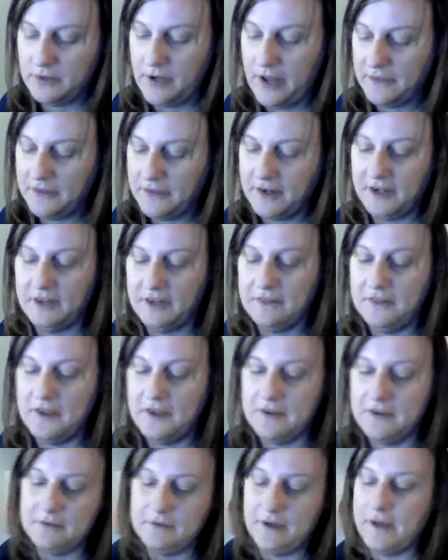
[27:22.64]
that I can
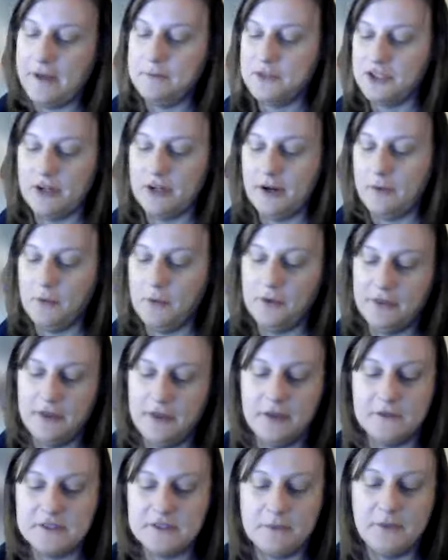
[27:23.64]
think of. I'm sure I will
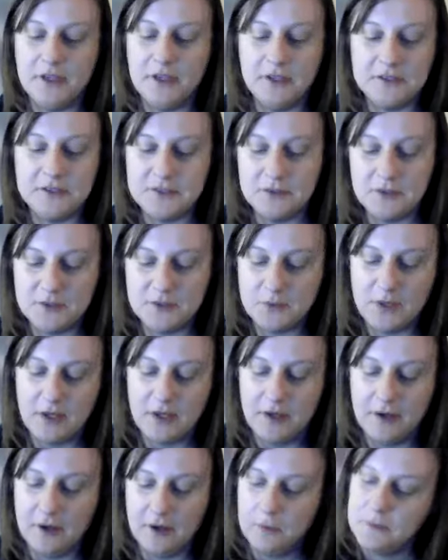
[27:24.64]
think of something as soon as we
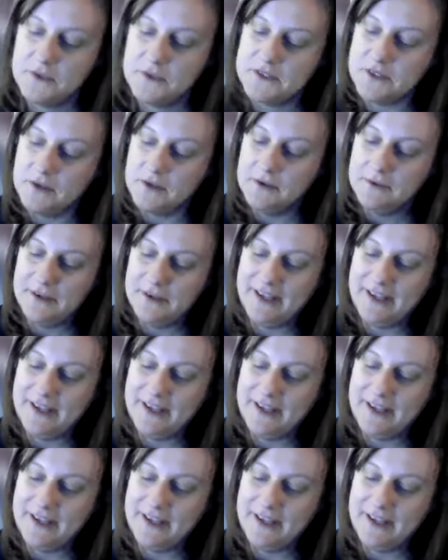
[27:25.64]
hang up. So